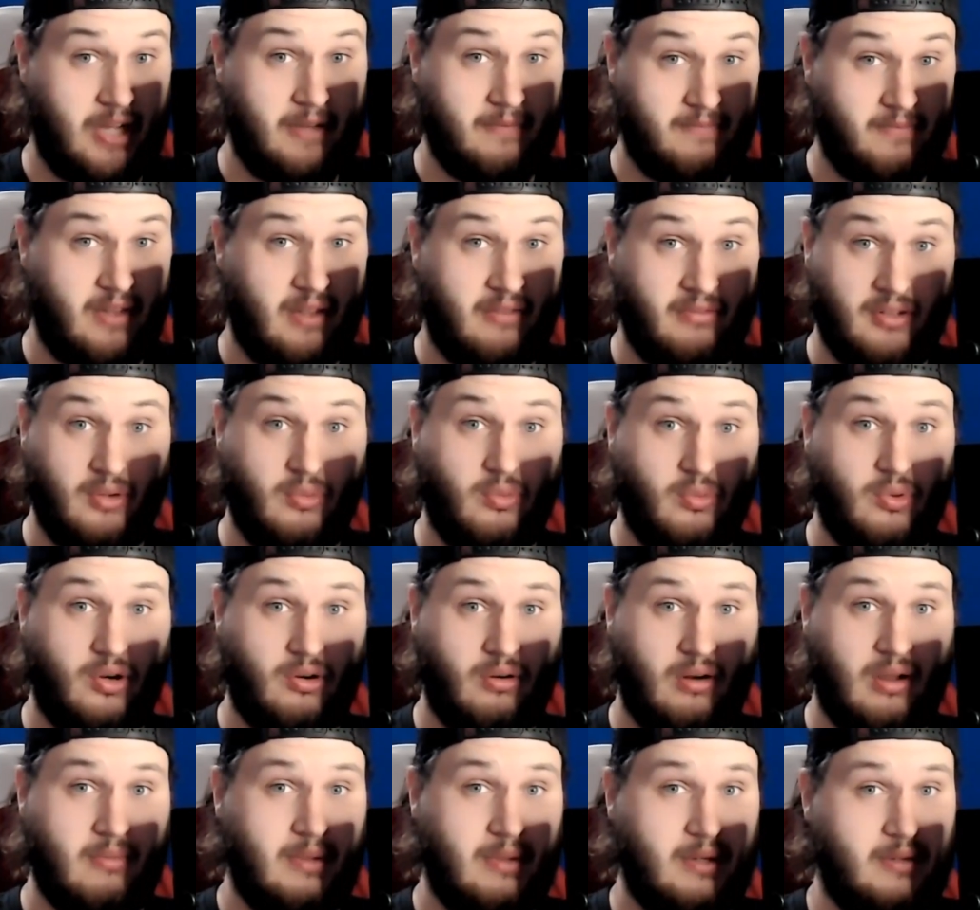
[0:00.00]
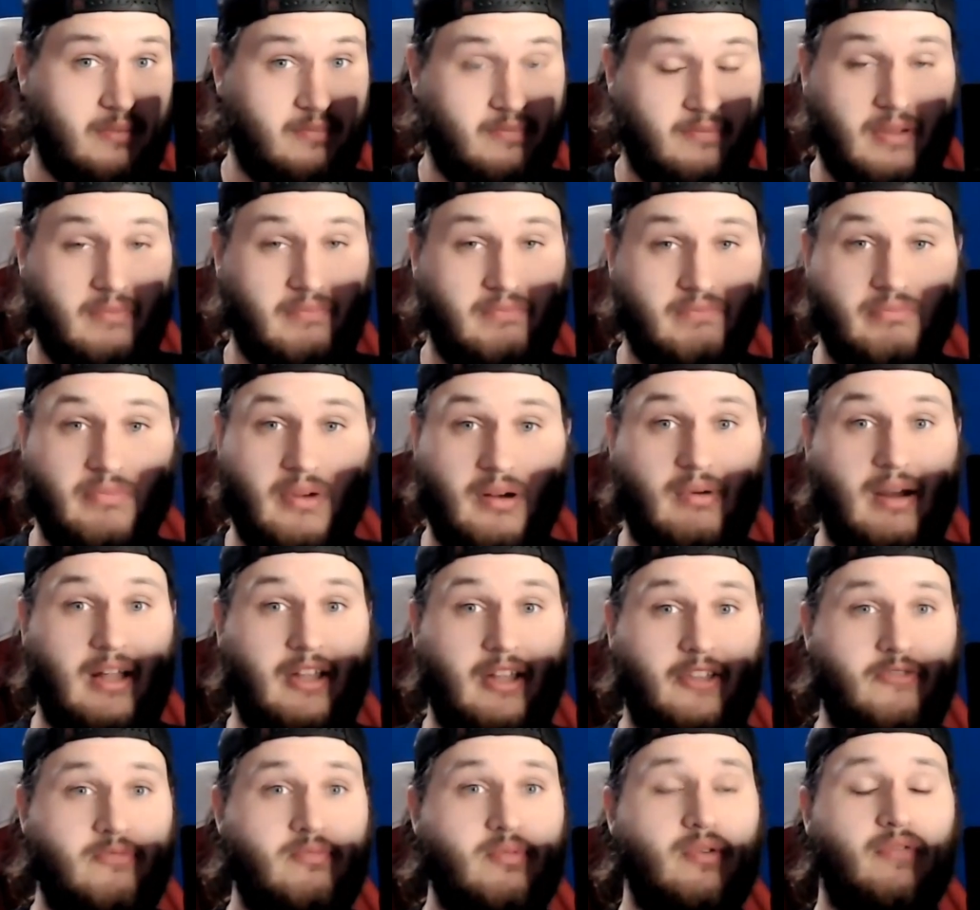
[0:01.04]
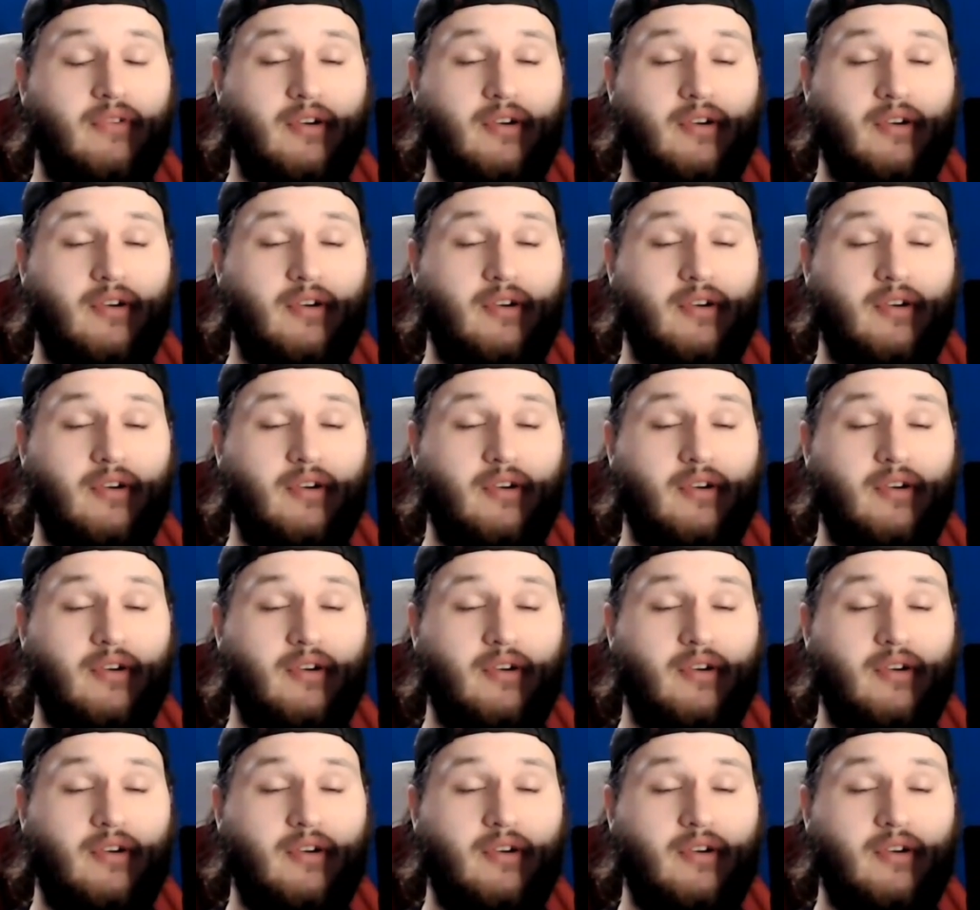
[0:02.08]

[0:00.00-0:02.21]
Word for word: Definitely would recommend a Rally's Buford.